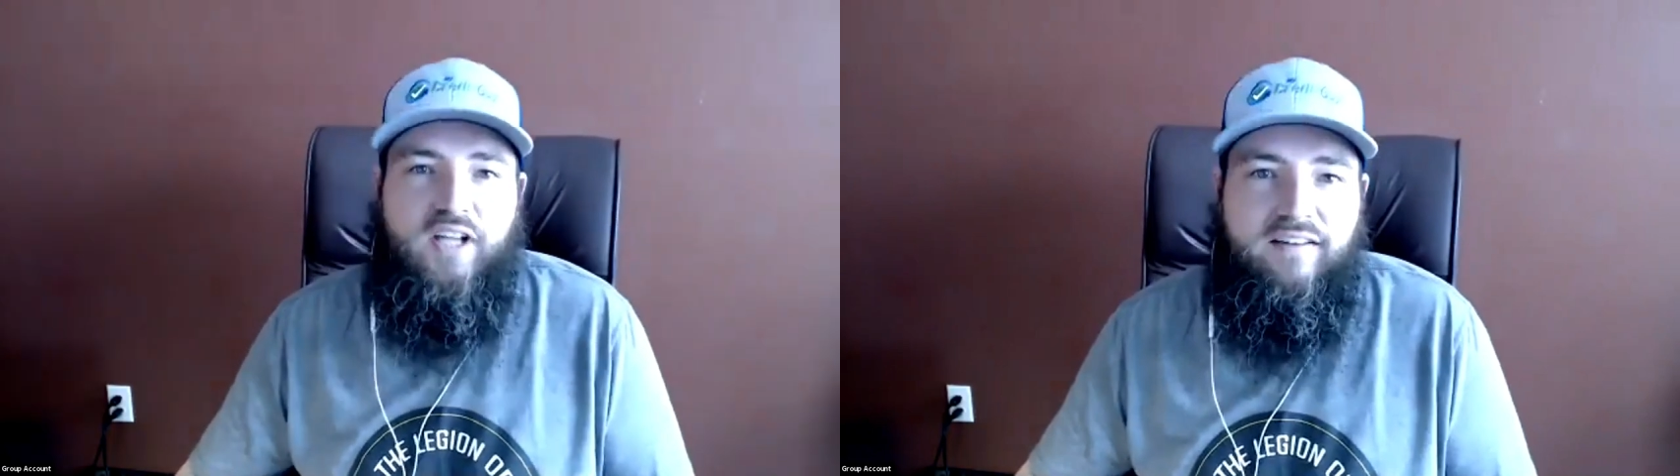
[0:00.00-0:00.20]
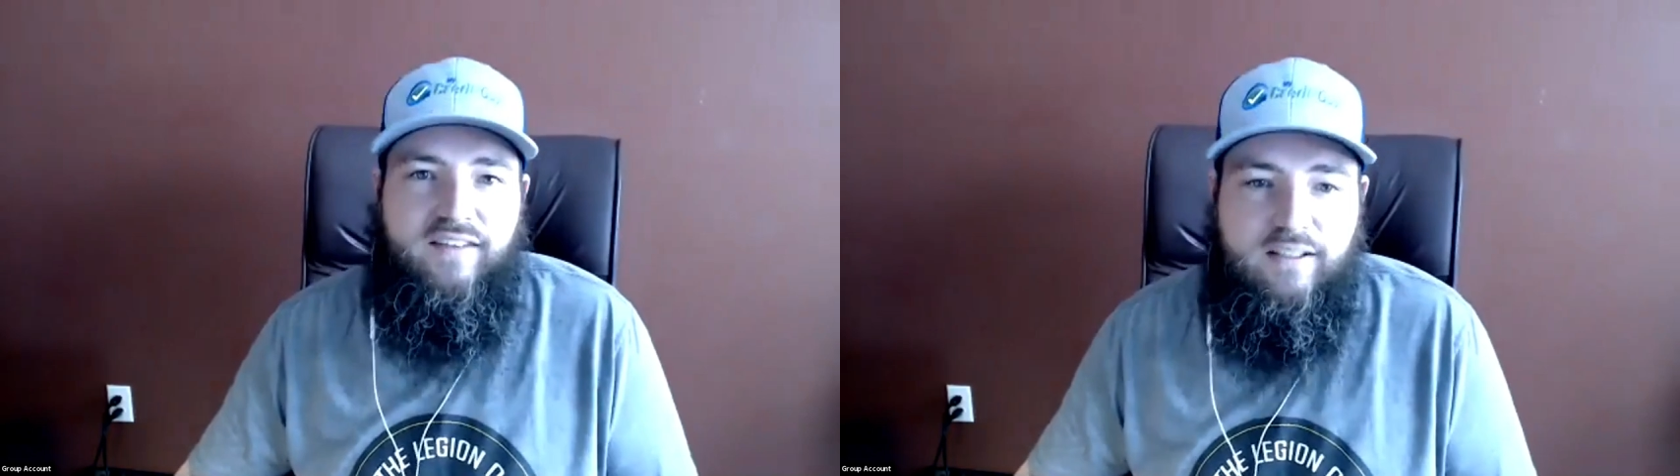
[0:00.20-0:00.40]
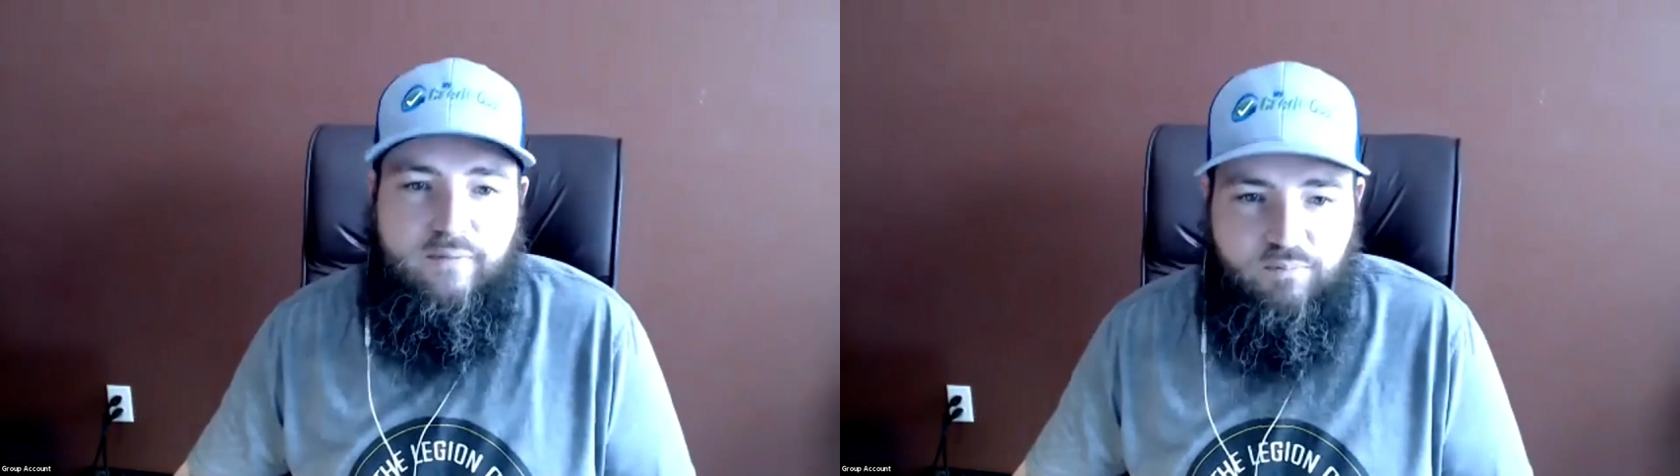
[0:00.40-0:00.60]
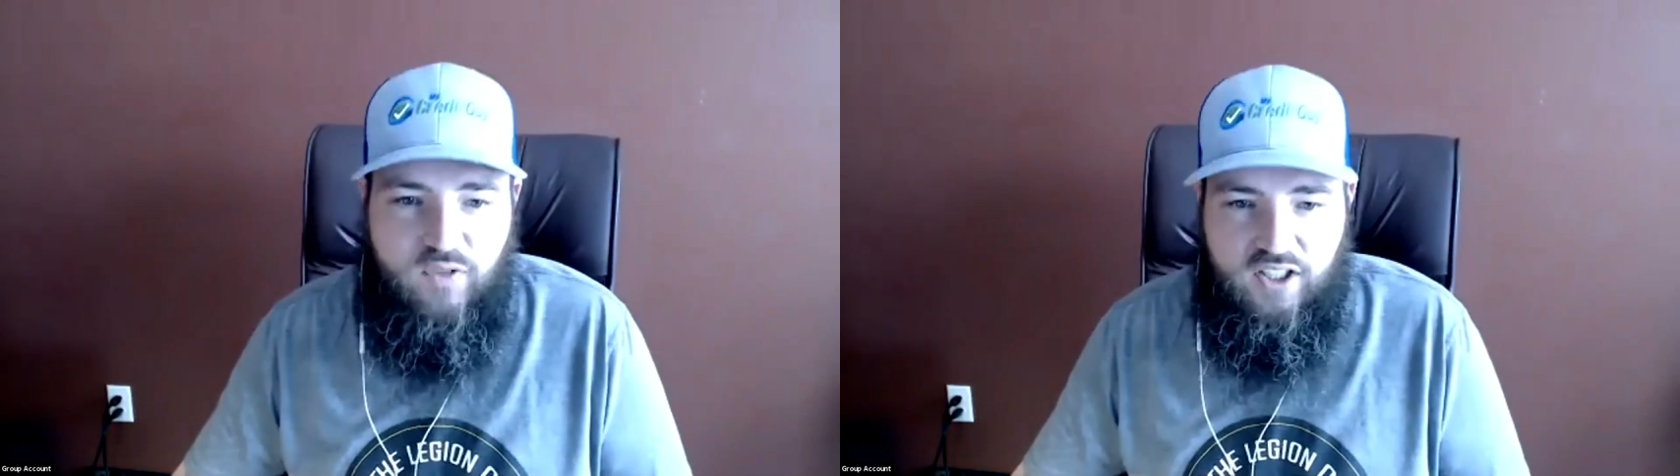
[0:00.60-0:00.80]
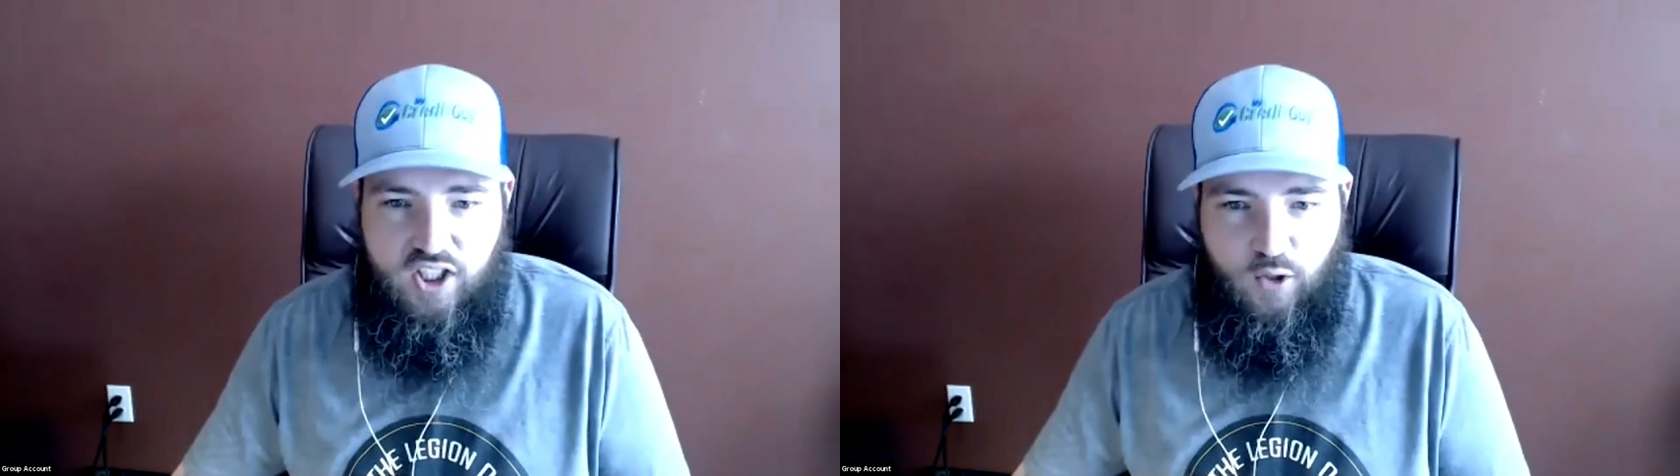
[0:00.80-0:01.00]
David
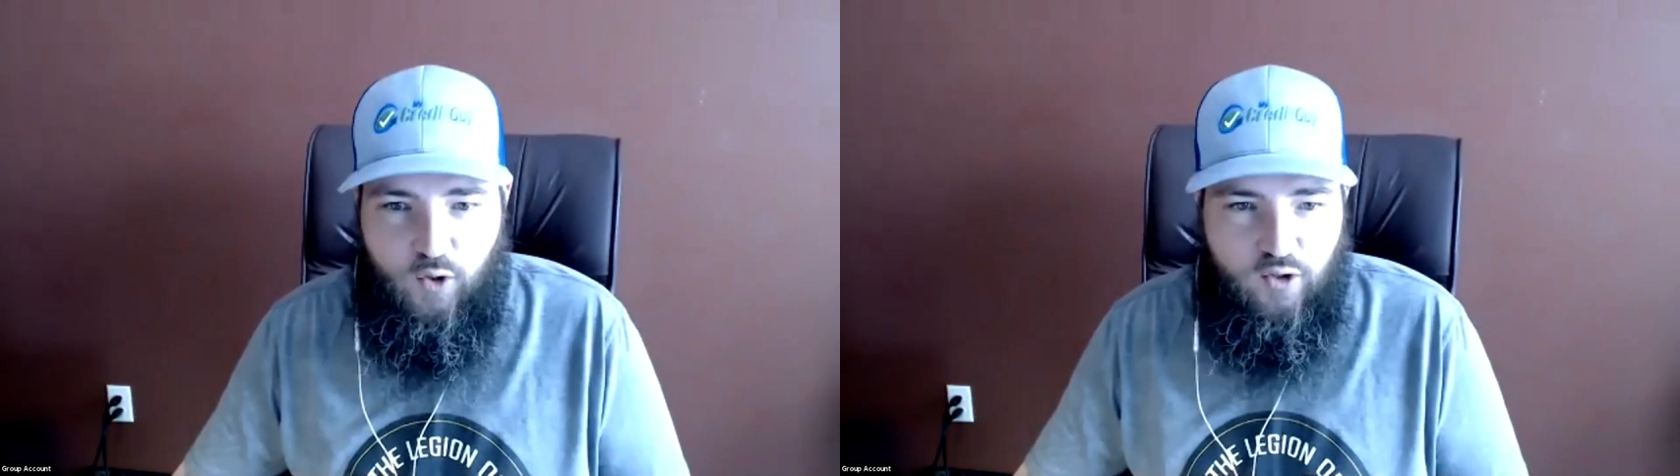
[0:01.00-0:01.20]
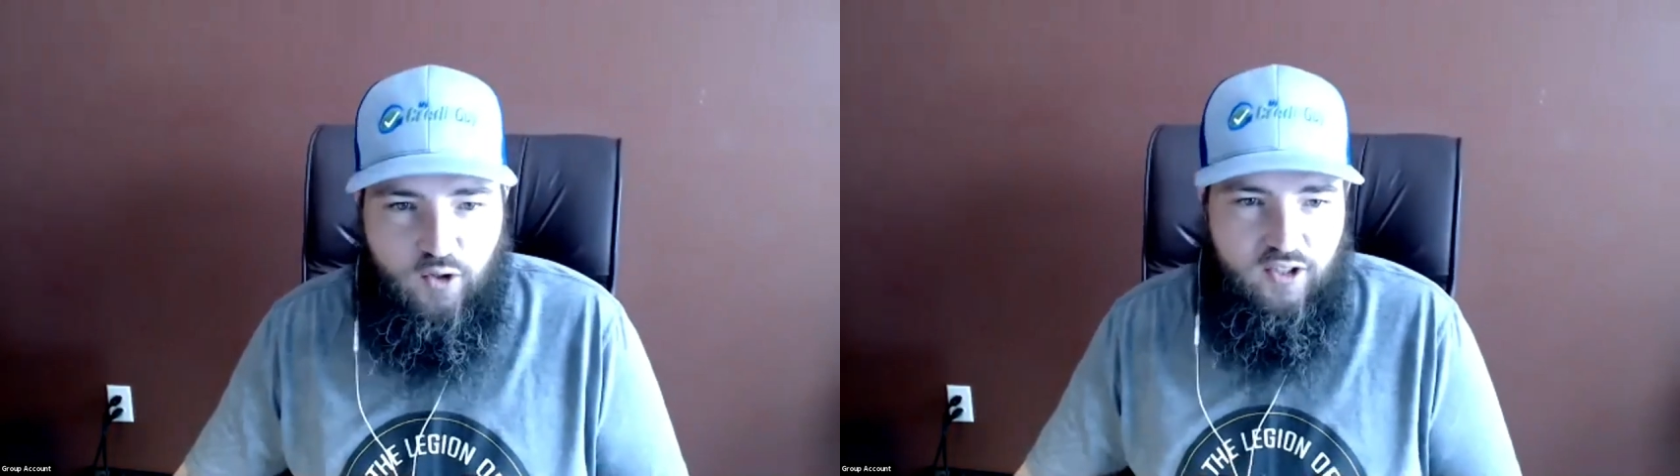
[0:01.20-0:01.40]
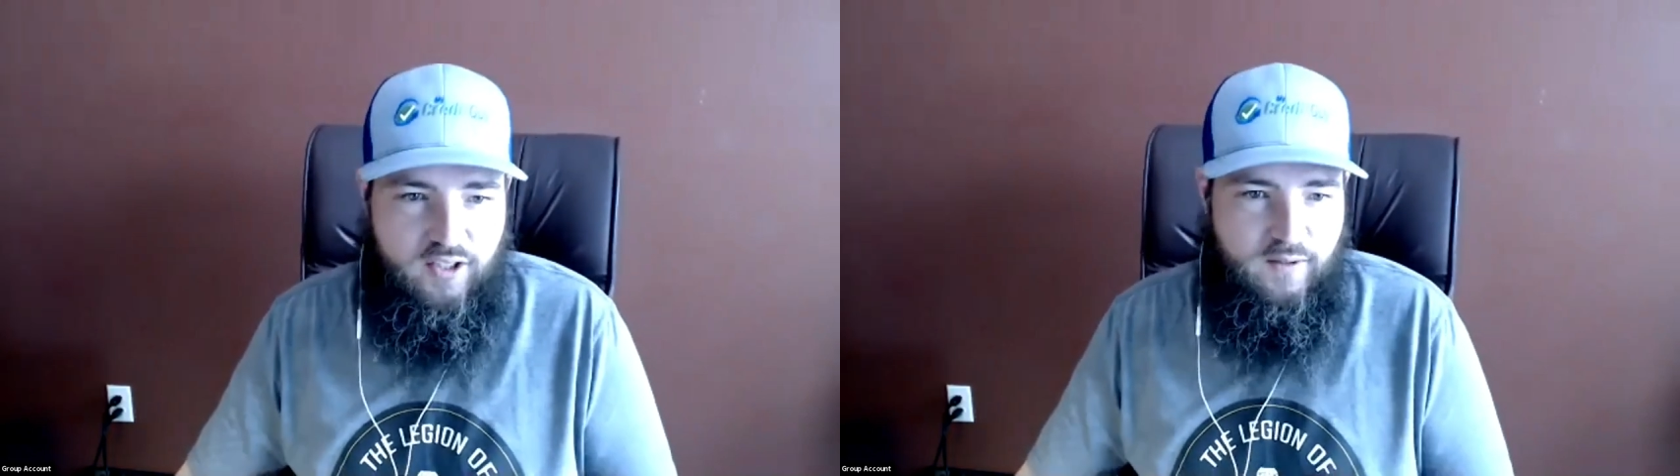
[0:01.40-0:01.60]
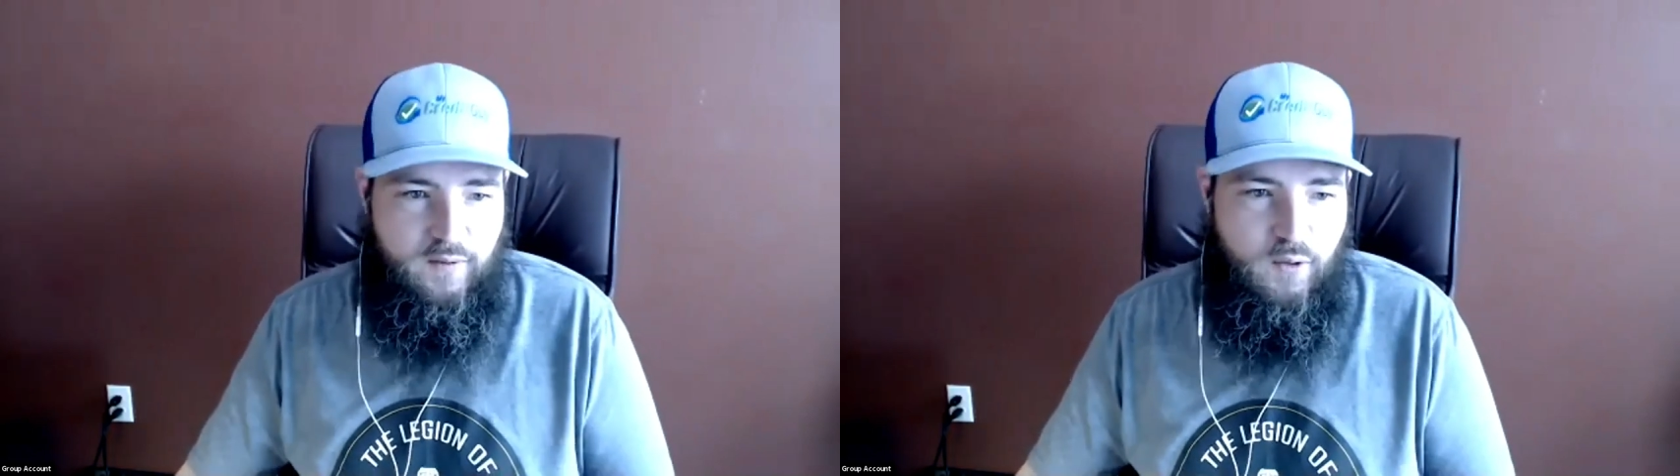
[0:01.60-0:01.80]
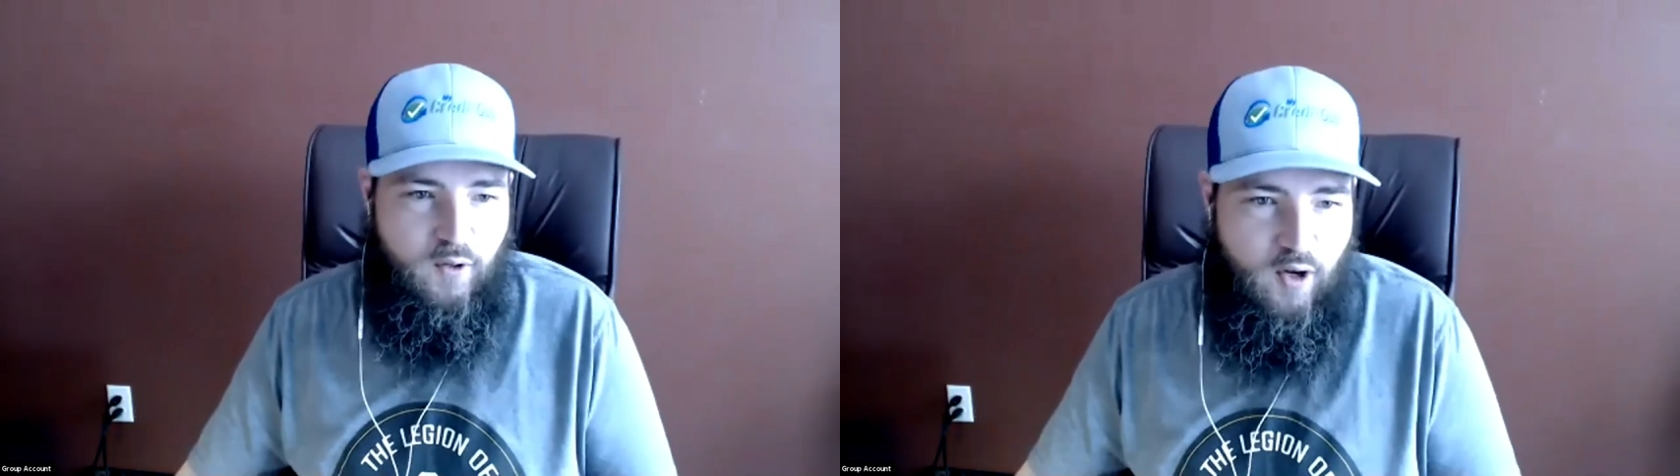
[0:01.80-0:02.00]
Childers.
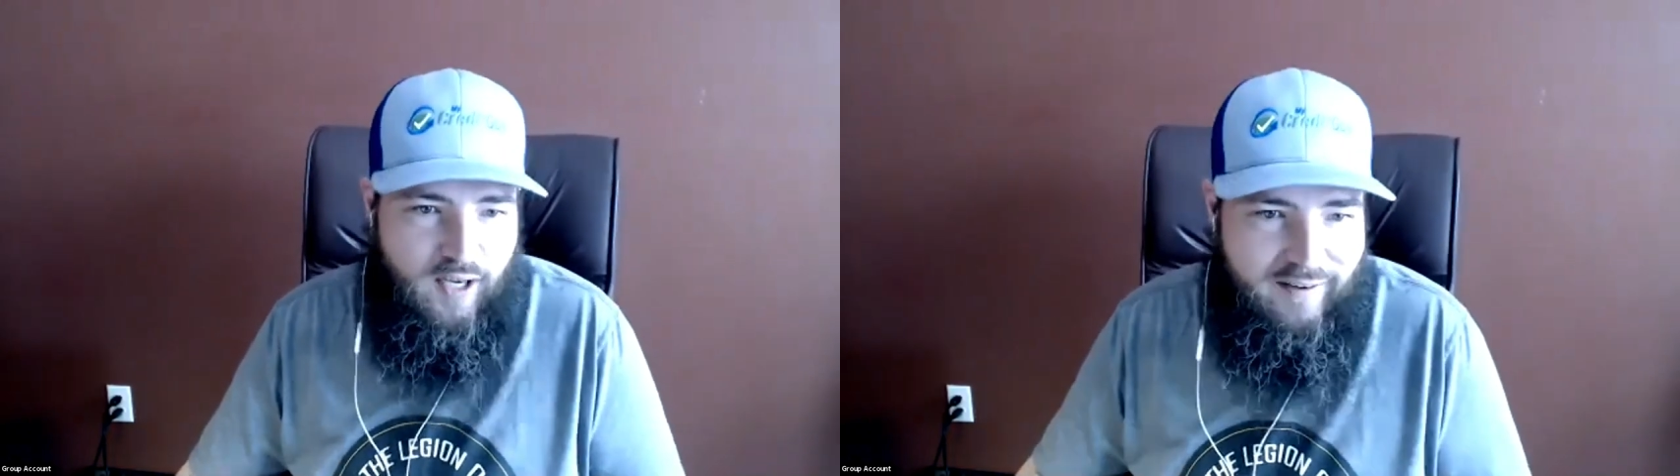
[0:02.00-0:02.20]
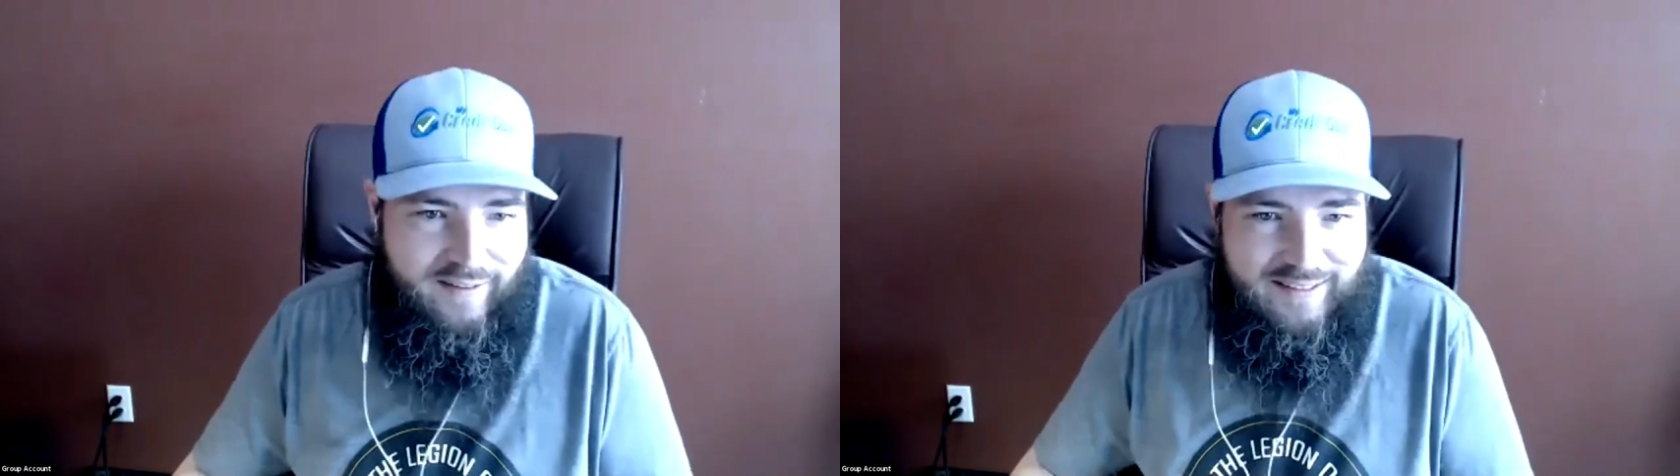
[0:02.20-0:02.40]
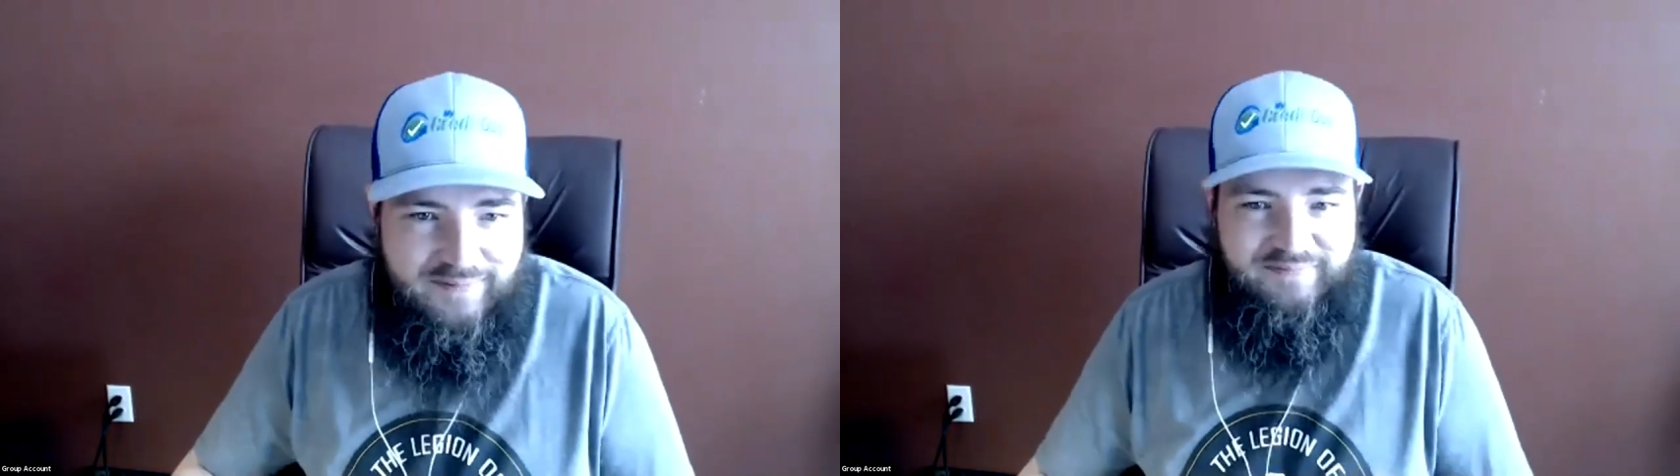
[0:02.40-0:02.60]
What's going on, David?